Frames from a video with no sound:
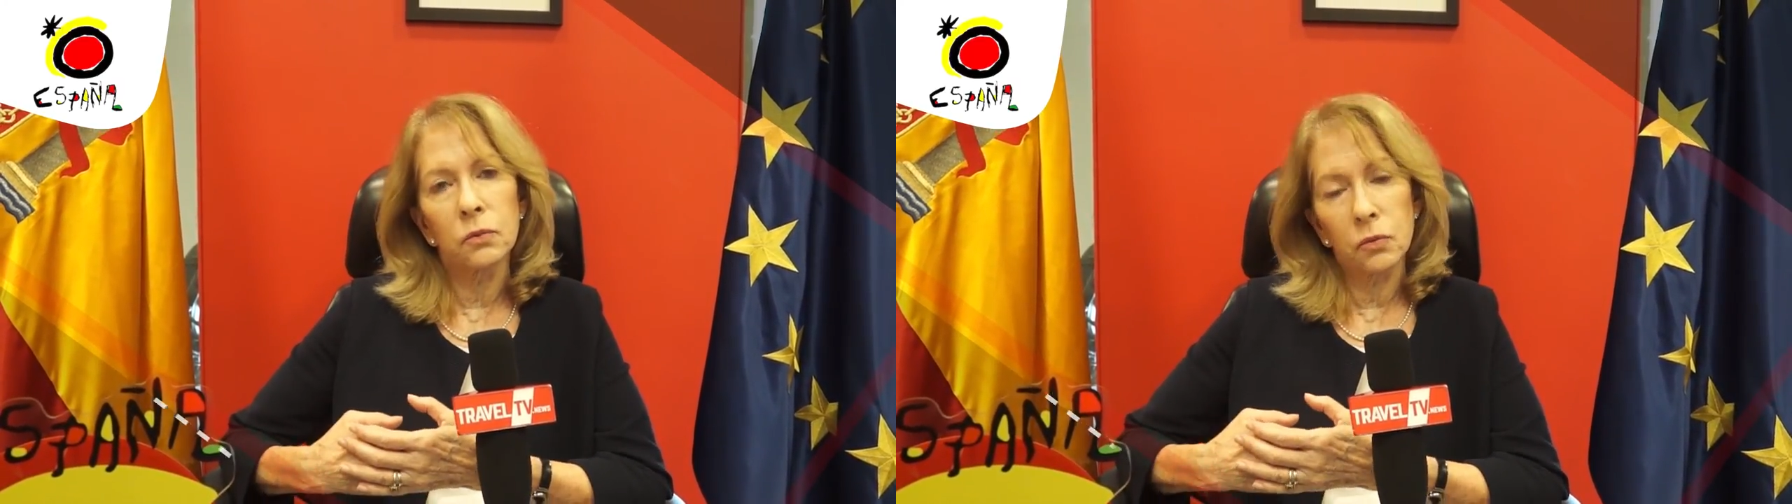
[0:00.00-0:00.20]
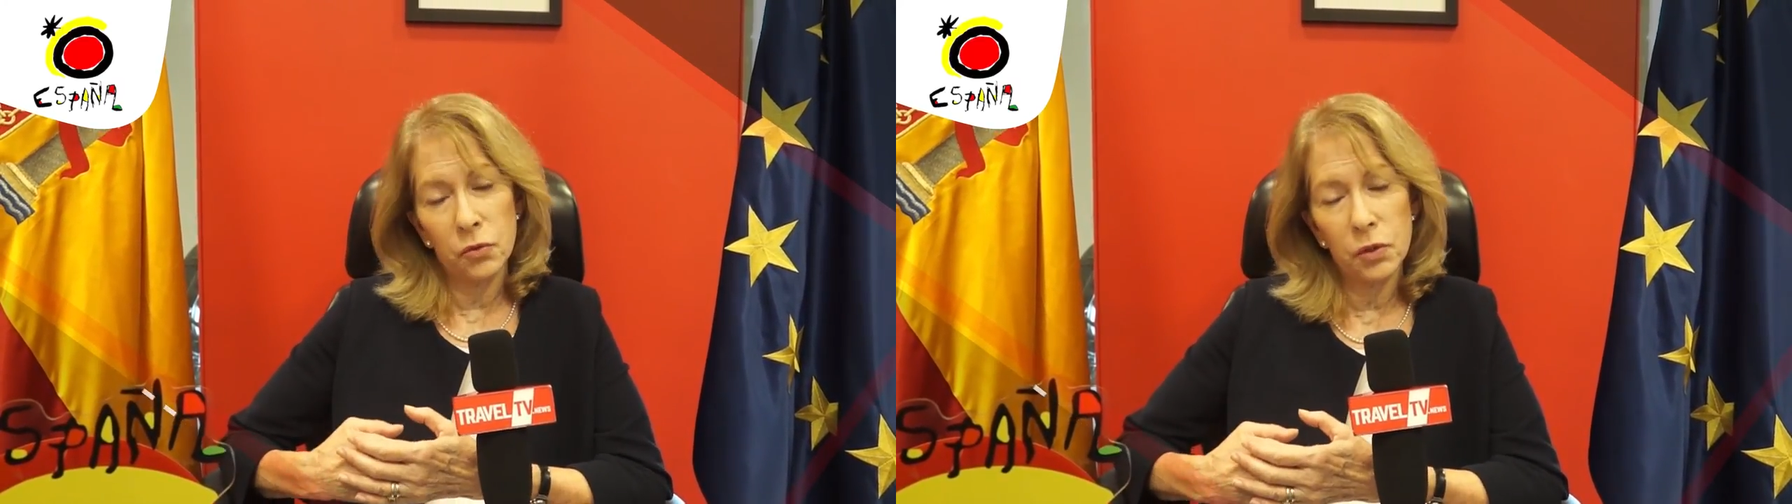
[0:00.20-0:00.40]

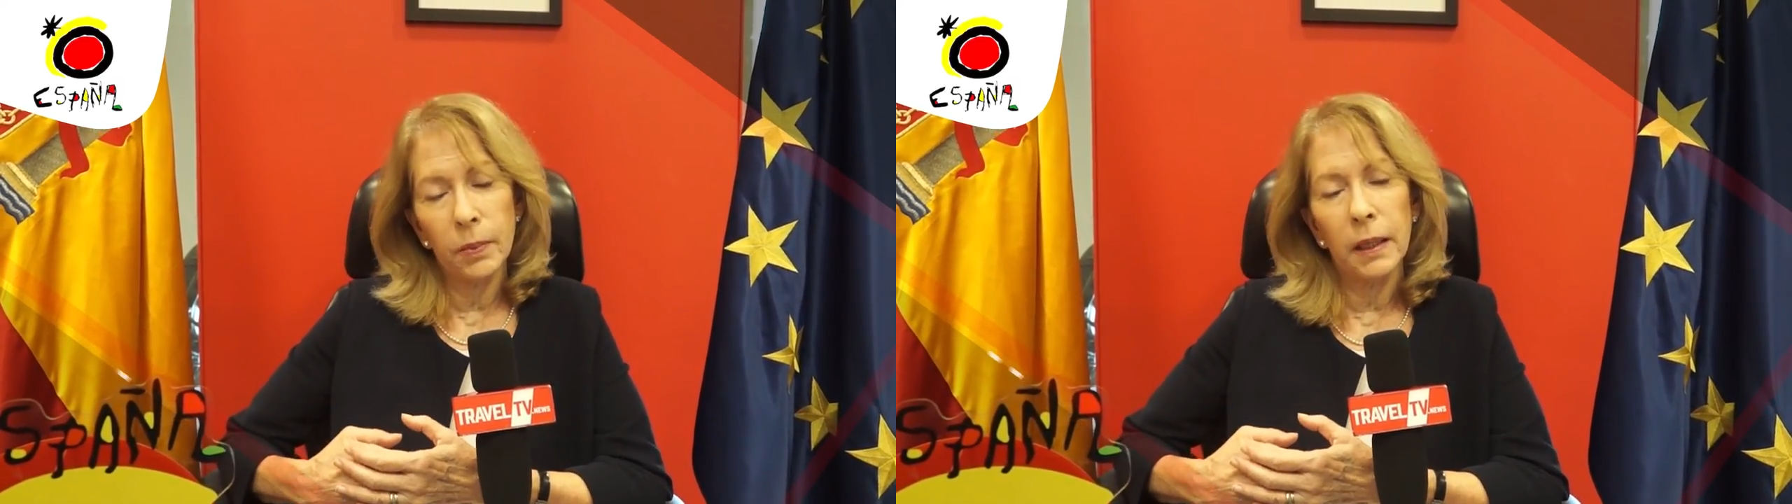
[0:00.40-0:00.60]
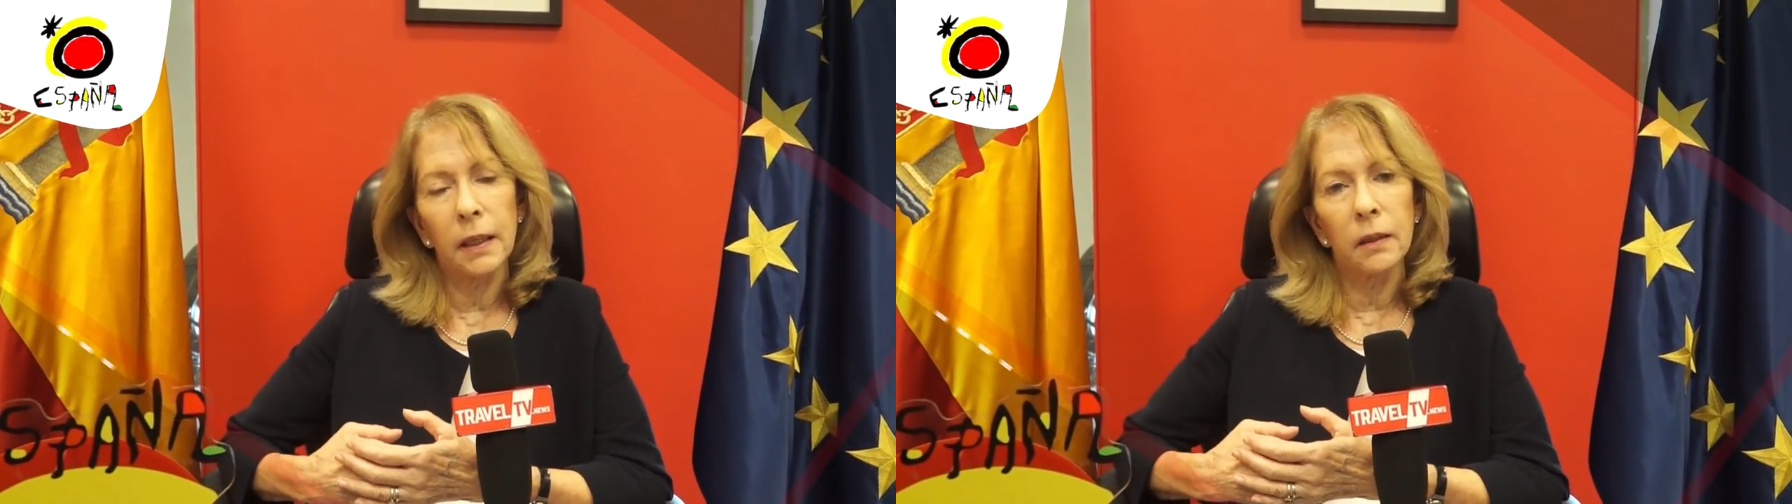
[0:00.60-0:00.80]
to
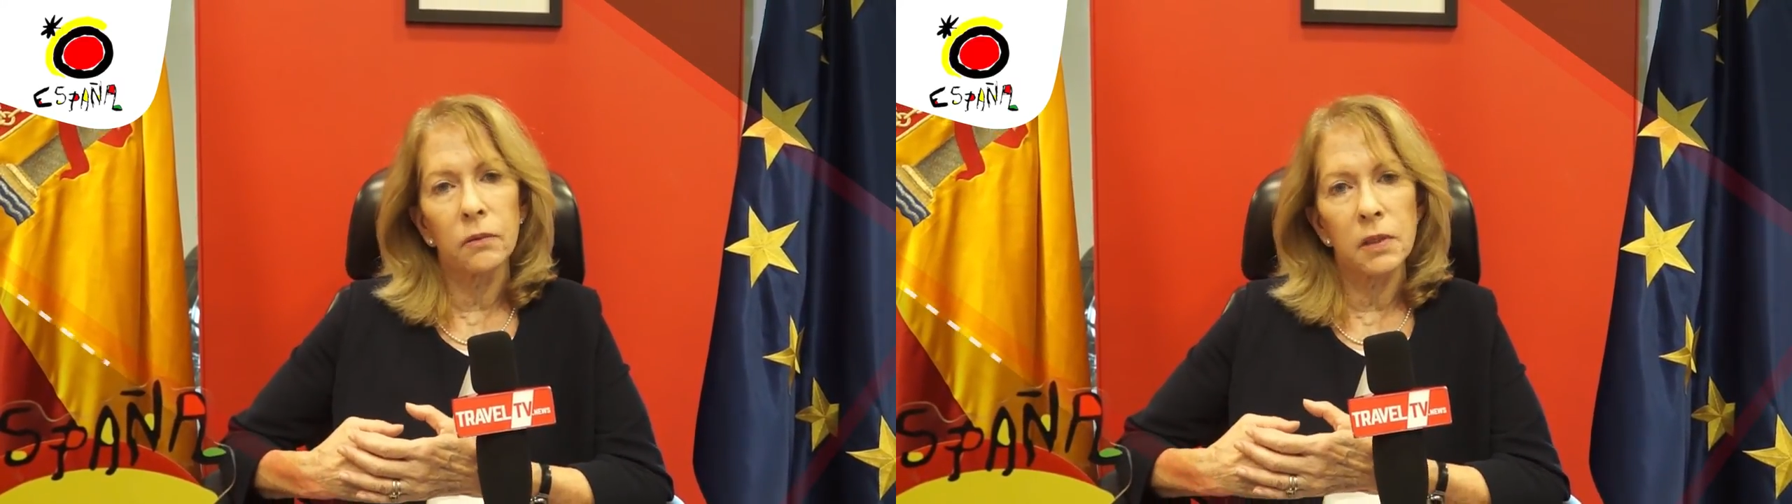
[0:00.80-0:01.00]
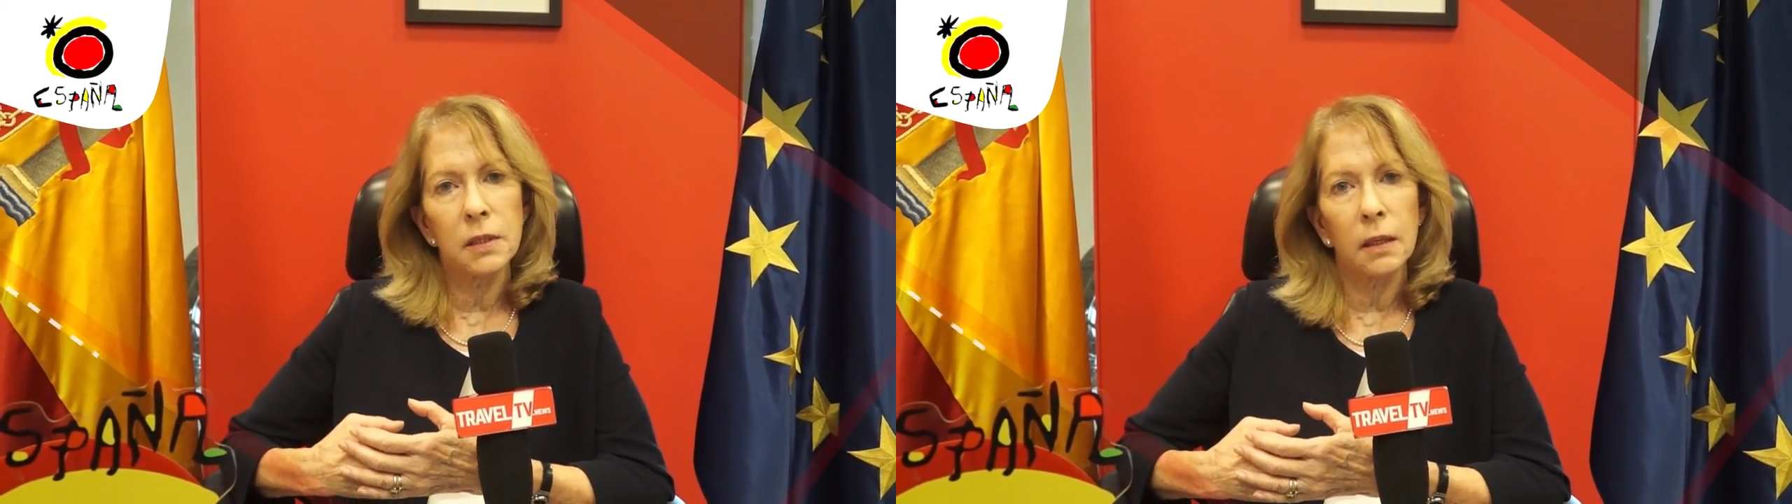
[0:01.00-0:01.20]
Spain
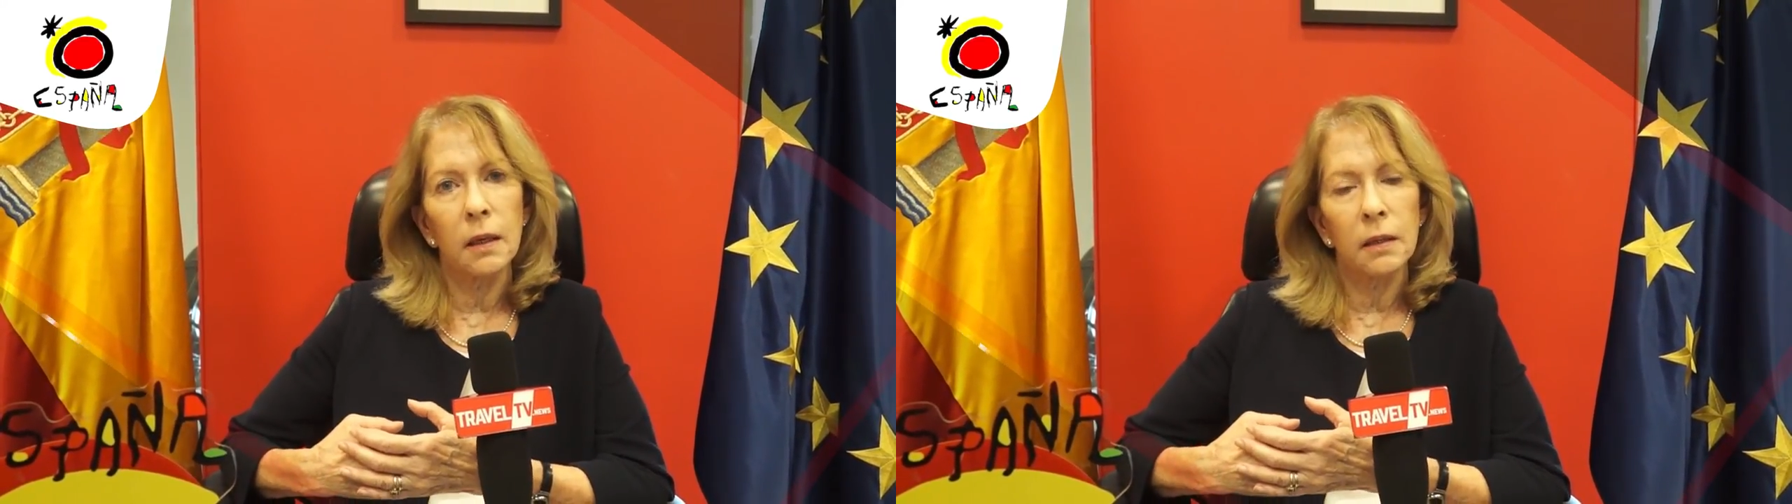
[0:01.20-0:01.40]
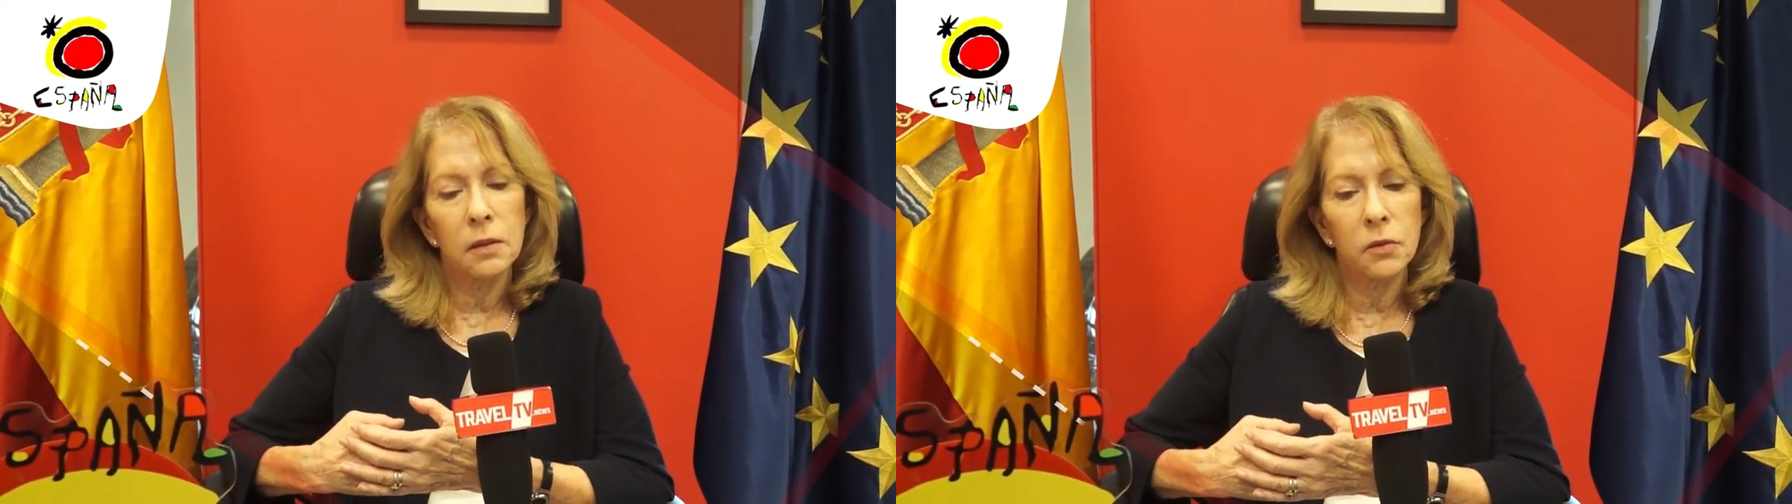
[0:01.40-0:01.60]

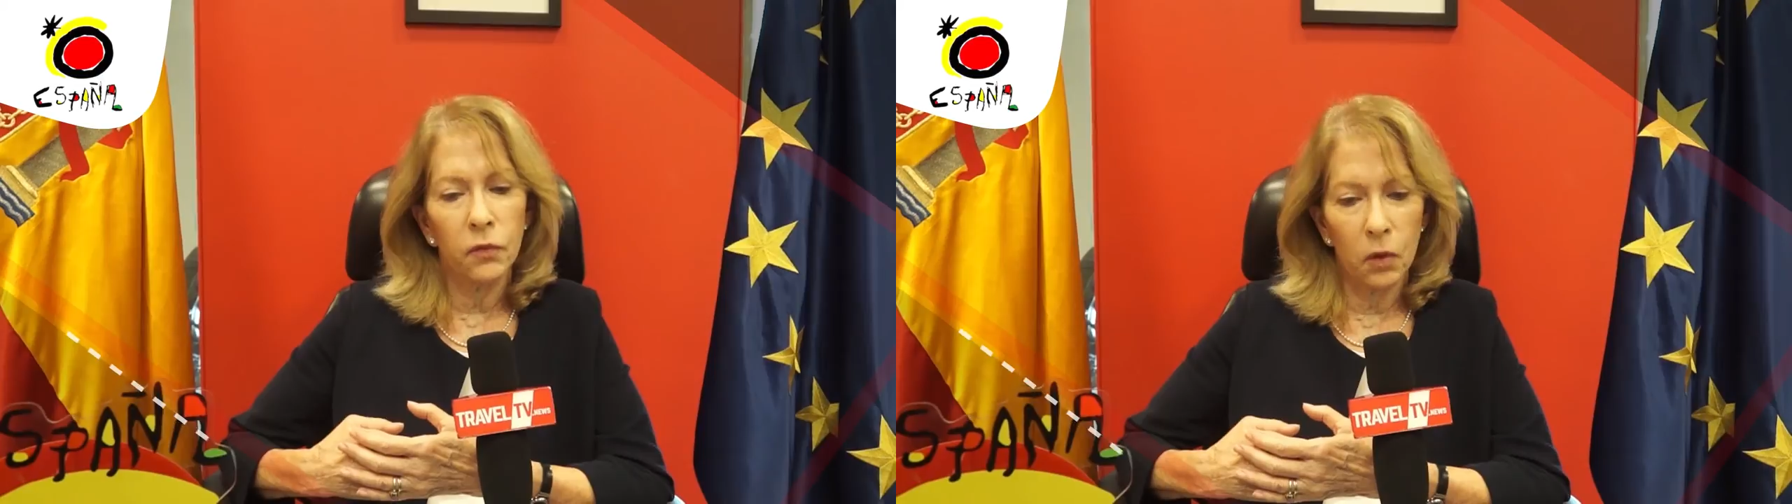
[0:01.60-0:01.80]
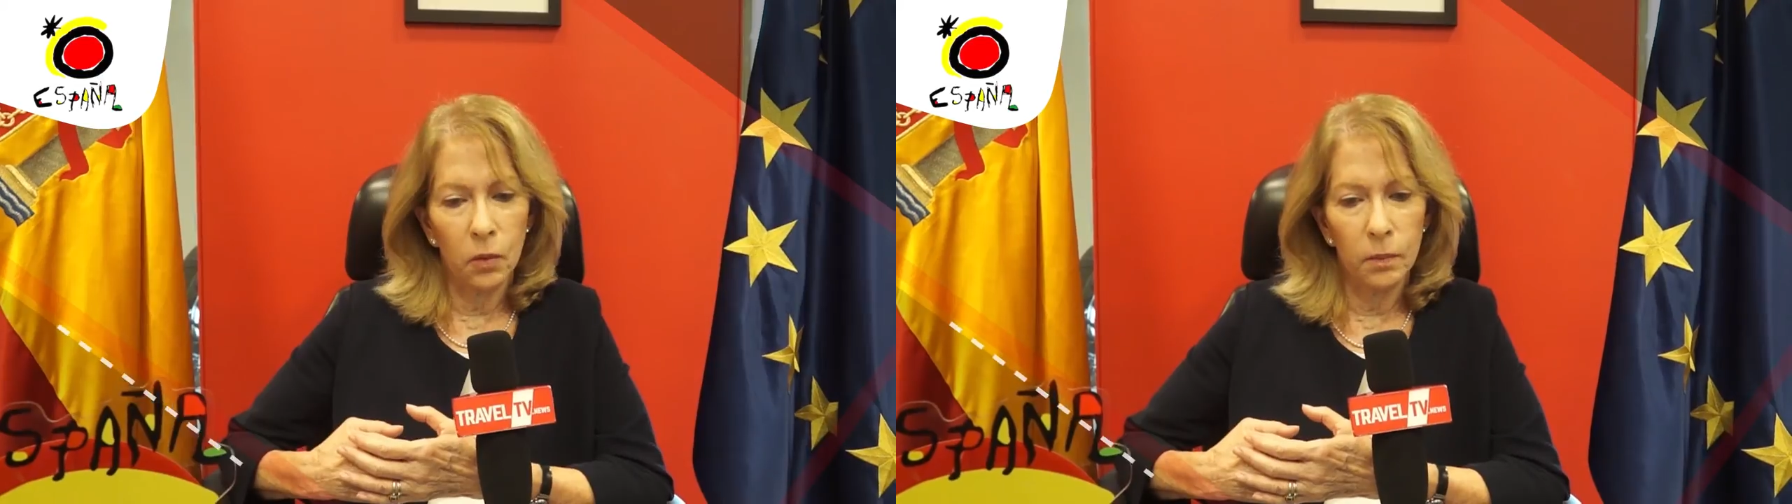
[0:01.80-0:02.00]
restarts
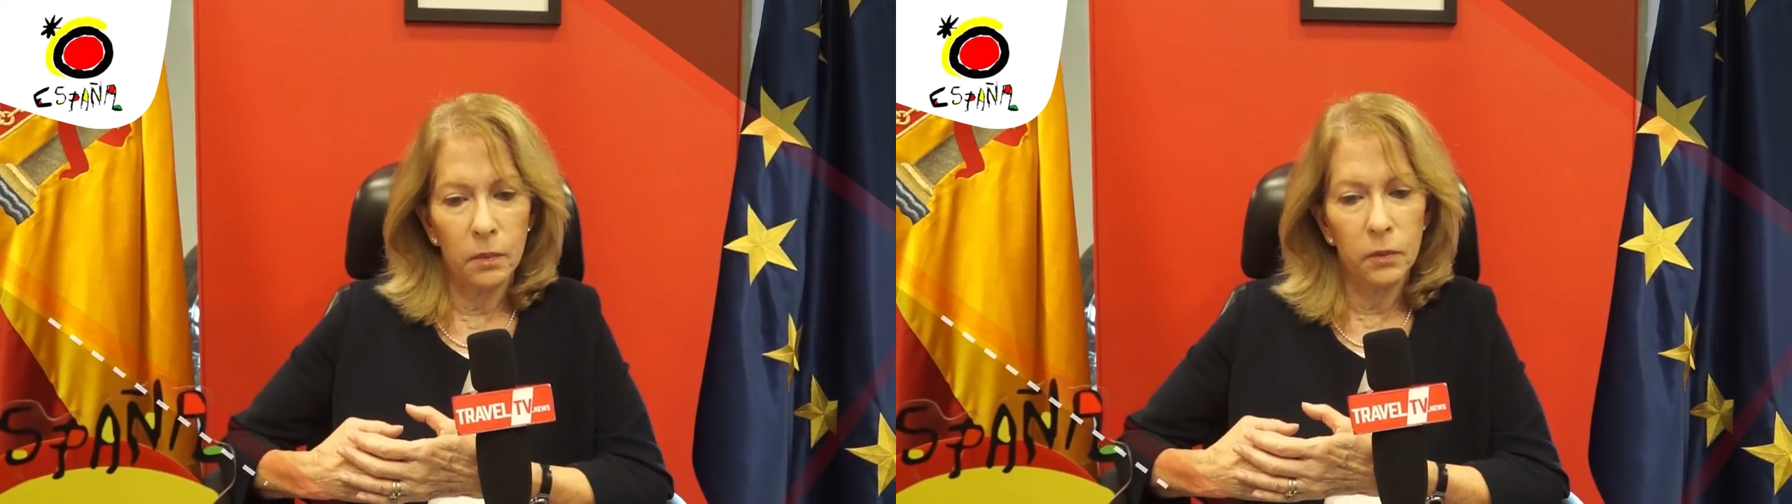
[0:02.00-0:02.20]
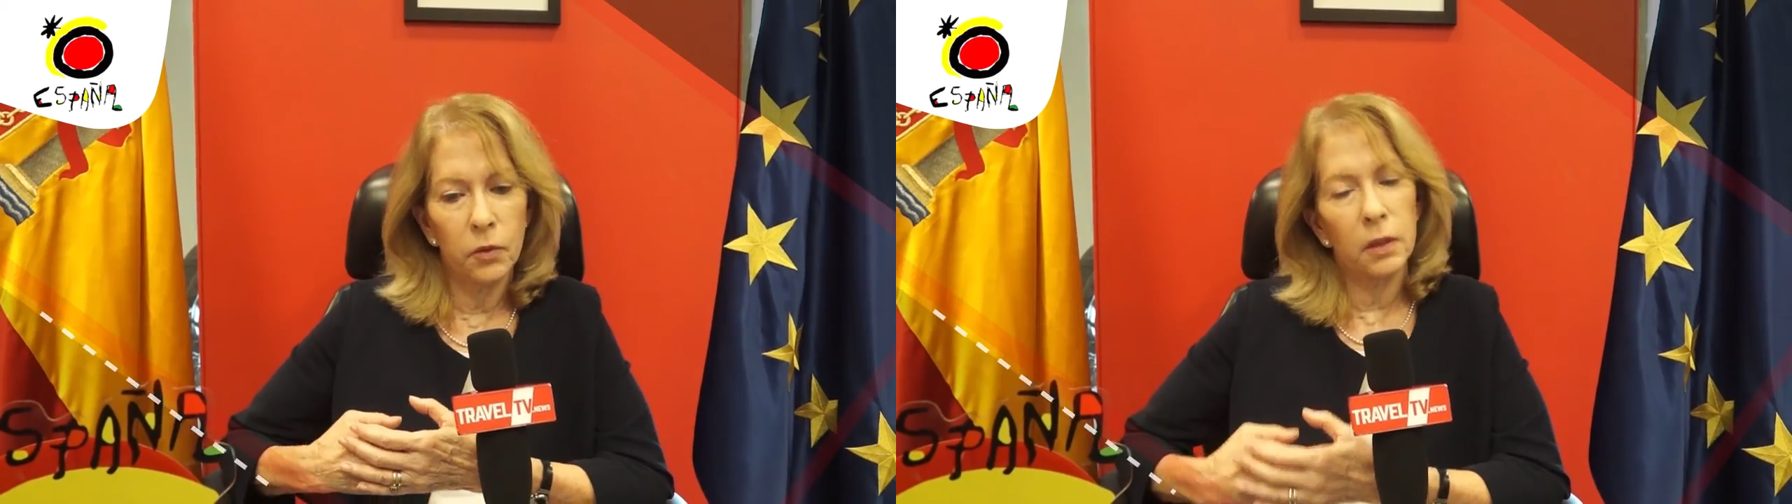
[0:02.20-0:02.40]
from